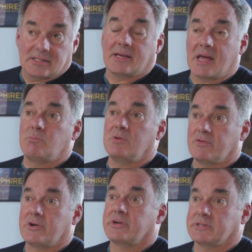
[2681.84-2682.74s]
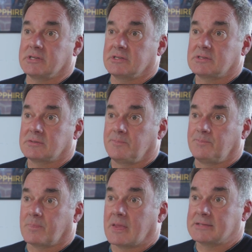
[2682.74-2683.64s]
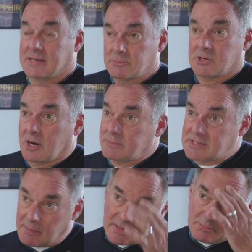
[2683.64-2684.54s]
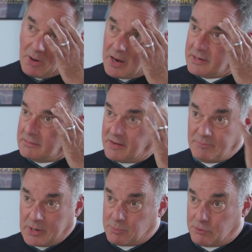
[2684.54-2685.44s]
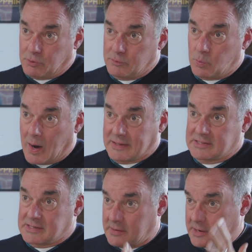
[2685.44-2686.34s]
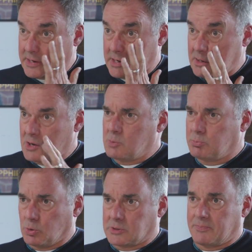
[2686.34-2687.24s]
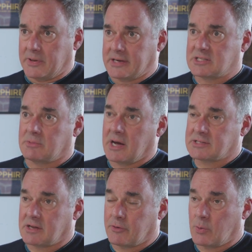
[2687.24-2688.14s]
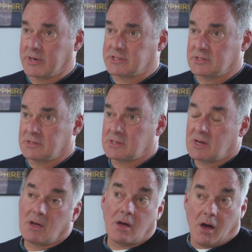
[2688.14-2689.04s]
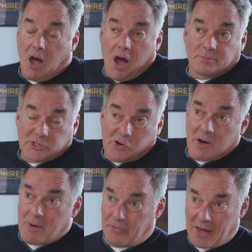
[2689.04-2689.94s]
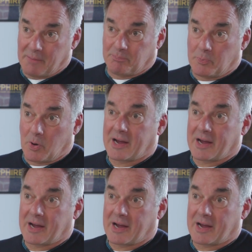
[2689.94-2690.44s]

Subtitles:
there can be variances. Sometimes something might have been approved once and then you get pulled up the next time asking for questions. I'm sorry about that, but I